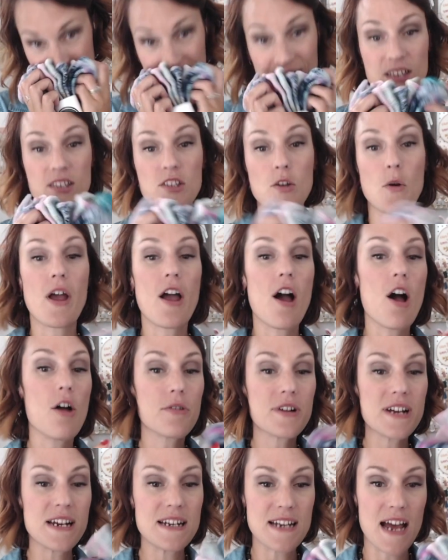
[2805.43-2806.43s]
So I
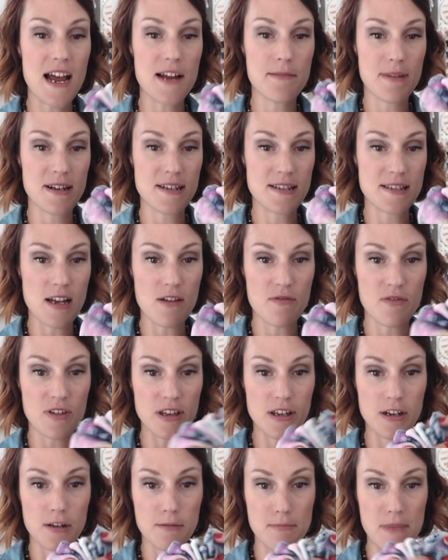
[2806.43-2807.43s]
already dyed myself a
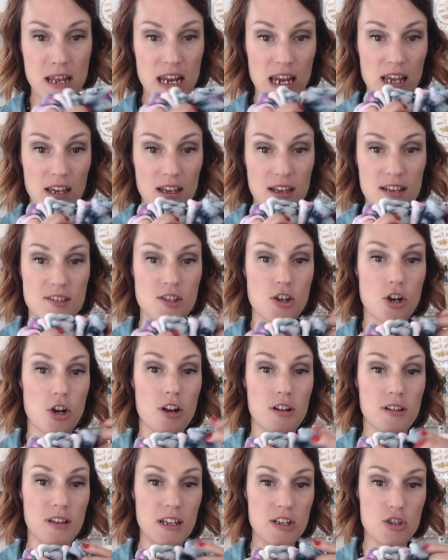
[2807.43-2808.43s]
little mini. It's
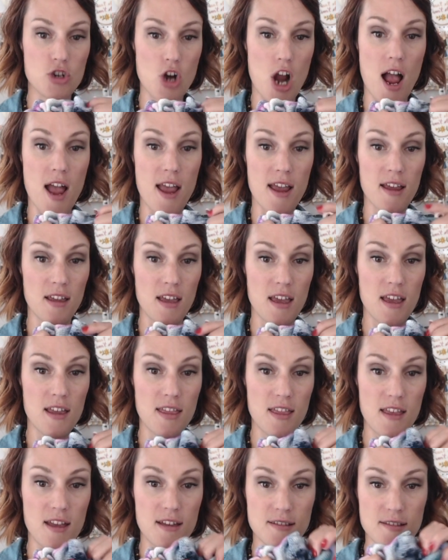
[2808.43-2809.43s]
currently drying
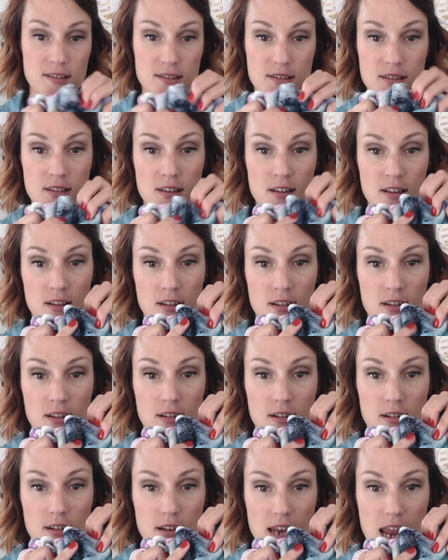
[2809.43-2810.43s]
in this
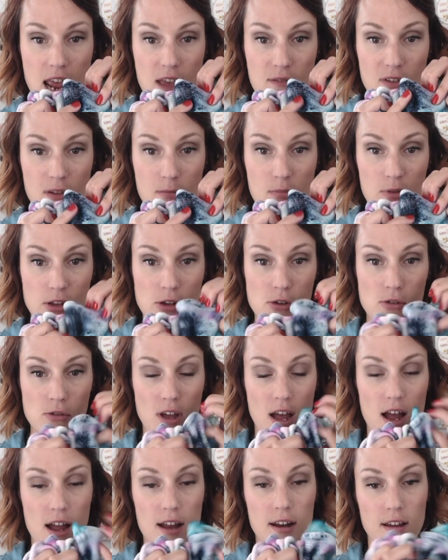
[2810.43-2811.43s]
navy blue
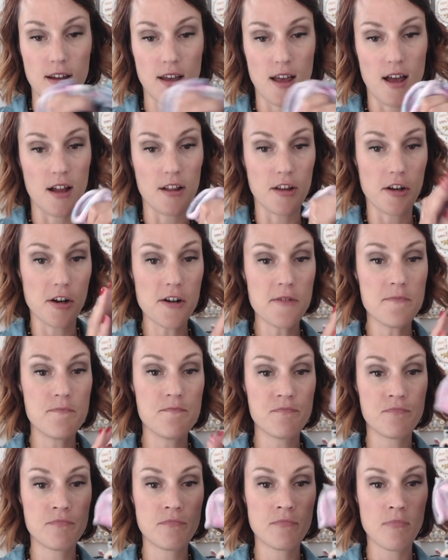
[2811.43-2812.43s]
kind of color.
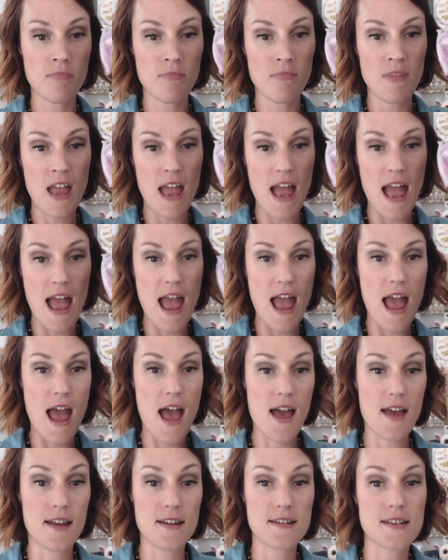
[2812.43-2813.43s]

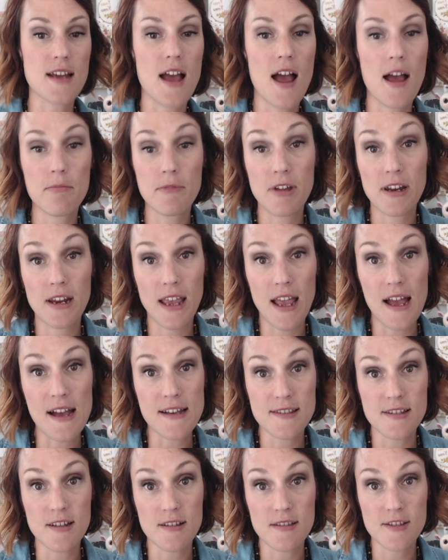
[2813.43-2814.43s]
And I'm going to
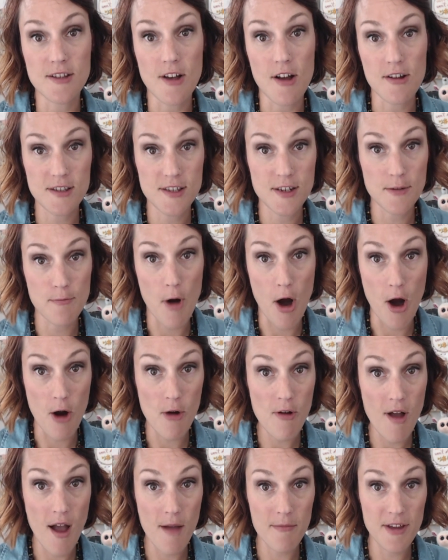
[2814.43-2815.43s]
cast on socks
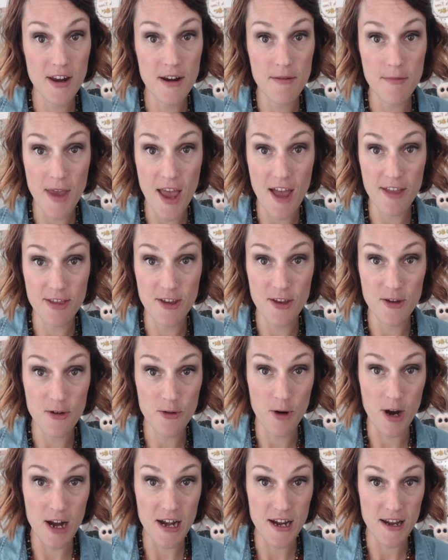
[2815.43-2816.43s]
tomorrow. I'm going to be at the
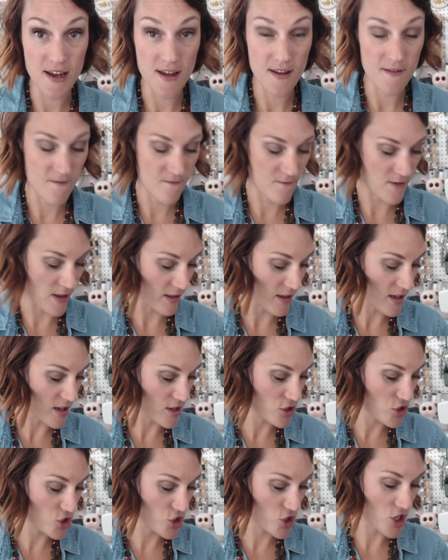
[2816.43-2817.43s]
Ukrainian
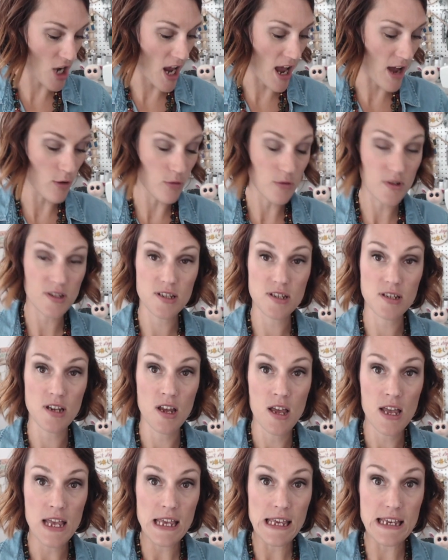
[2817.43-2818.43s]
village out
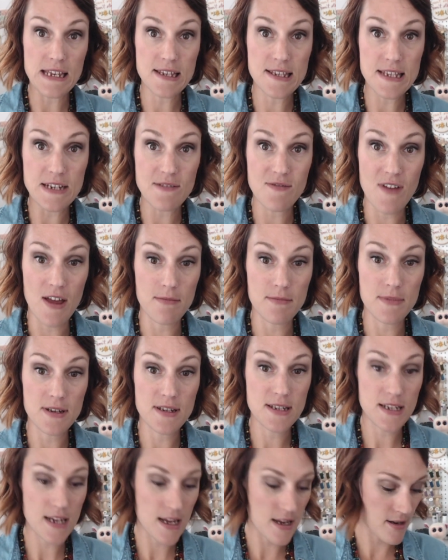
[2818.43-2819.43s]
east of
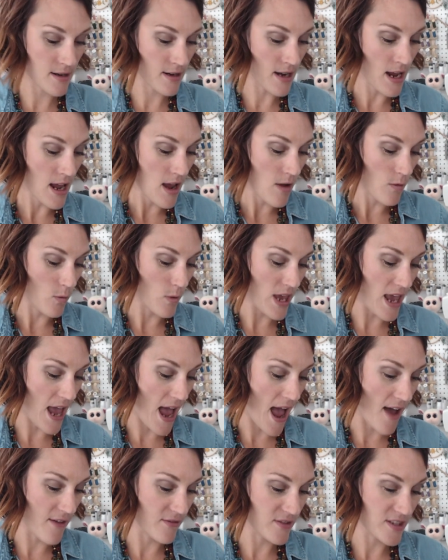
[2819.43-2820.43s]
Edmonton. We
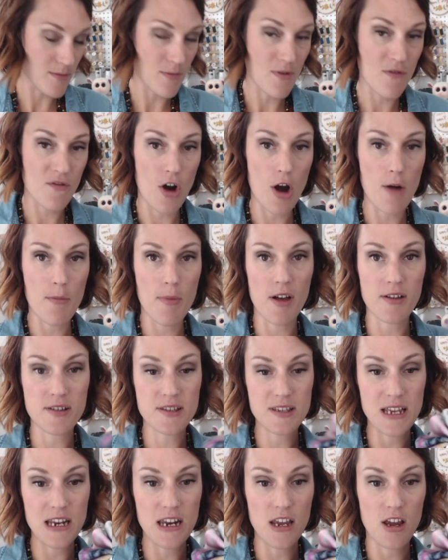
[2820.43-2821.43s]
have some of our Boss
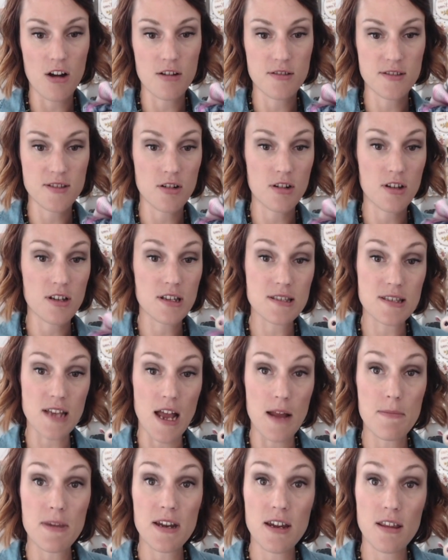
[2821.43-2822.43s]
Lady yarns on
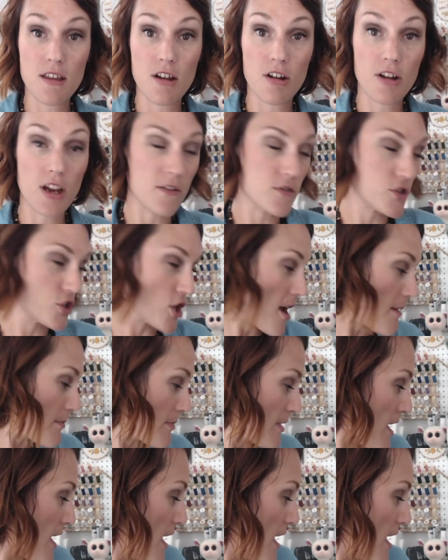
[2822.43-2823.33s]
consignment in their gift shop.